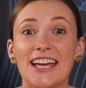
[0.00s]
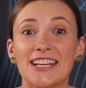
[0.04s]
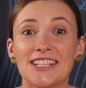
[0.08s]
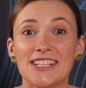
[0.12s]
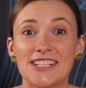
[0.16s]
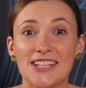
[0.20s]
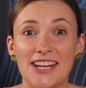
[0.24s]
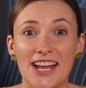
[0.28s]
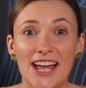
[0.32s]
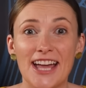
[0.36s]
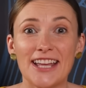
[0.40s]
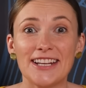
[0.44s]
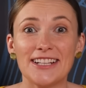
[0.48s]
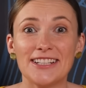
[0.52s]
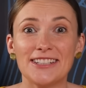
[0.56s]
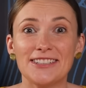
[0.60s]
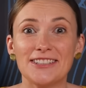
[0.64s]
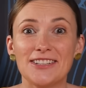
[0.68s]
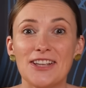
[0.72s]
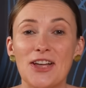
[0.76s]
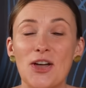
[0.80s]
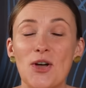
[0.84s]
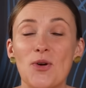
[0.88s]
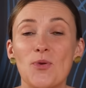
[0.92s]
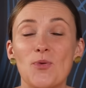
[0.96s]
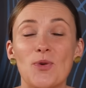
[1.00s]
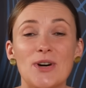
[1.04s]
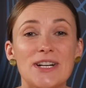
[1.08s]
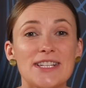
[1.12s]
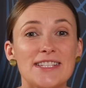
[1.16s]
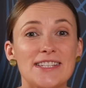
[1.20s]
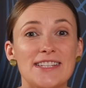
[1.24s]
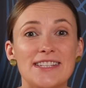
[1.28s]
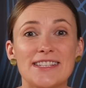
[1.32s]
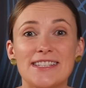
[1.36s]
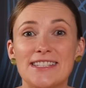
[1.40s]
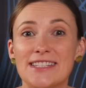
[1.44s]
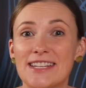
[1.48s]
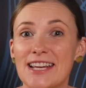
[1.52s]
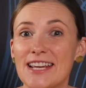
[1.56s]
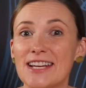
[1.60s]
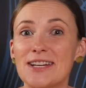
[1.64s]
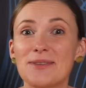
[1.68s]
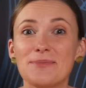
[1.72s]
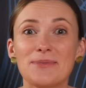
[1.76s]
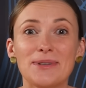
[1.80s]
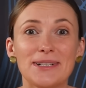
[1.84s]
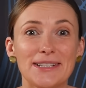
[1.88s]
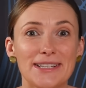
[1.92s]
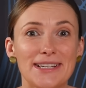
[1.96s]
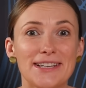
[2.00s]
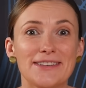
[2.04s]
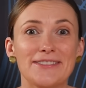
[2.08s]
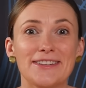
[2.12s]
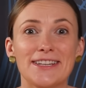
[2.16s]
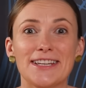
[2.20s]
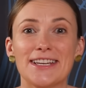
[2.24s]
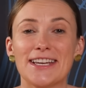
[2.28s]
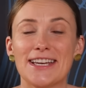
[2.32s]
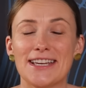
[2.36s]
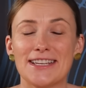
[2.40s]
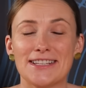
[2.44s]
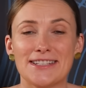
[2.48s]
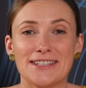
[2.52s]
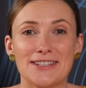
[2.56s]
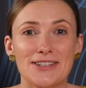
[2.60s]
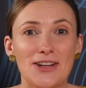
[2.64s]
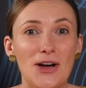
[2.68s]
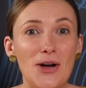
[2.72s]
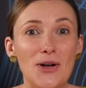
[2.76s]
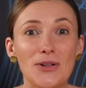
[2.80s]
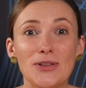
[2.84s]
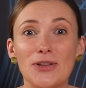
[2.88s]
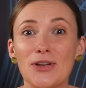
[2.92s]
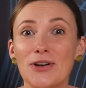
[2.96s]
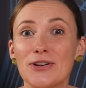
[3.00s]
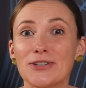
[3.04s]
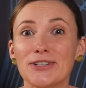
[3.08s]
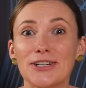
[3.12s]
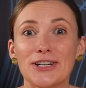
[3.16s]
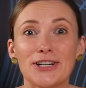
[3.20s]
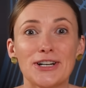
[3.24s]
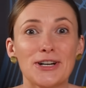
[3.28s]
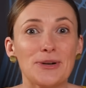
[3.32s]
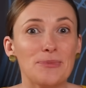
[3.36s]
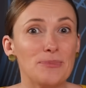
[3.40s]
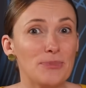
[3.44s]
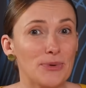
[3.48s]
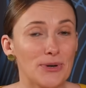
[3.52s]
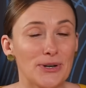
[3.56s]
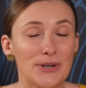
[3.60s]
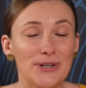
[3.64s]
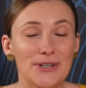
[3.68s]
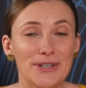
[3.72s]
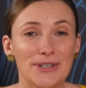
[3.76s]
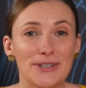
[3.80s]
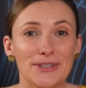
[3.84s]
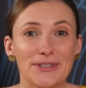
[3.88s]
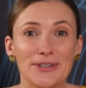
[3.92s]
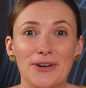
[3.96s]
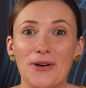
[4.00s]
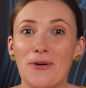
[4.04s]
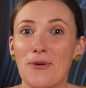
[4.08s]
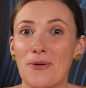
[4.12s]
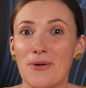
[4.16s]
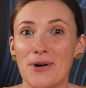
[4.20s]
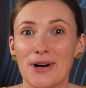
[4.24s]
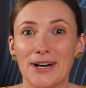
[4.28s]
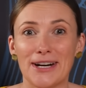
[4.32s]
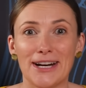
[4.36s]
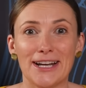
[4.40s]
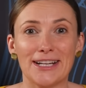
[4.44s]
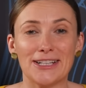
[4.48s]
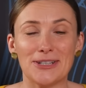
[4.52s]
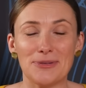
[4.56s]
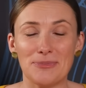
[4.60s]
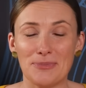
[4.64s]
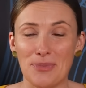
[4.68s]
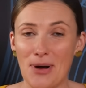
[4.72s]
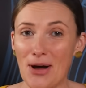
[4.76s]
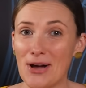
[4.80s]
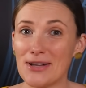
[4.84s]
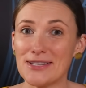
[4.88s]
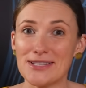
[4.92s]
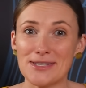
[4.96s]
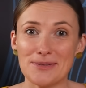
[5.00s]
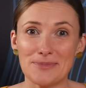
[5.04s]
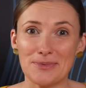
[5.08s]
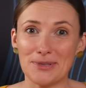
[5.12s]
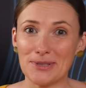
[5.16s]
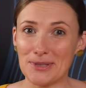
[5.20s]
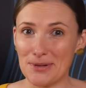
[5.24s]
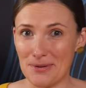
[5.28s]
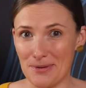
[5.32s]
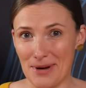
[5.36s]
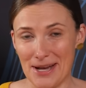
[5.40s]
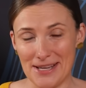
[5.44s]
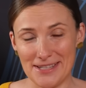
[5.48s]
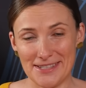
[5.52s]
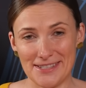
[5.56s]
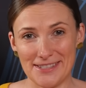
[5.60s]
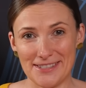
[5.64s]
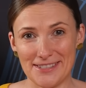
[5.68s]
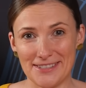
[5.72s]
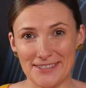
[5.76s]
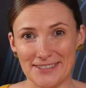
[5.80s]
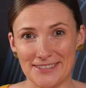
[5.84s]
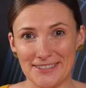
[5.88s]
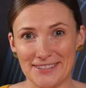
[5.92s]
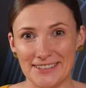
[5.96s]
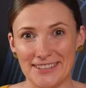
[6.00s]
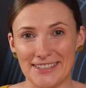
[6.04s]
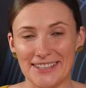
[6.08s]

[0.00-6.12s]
a channel where sustainable living is no longer a burden or an impossible quest.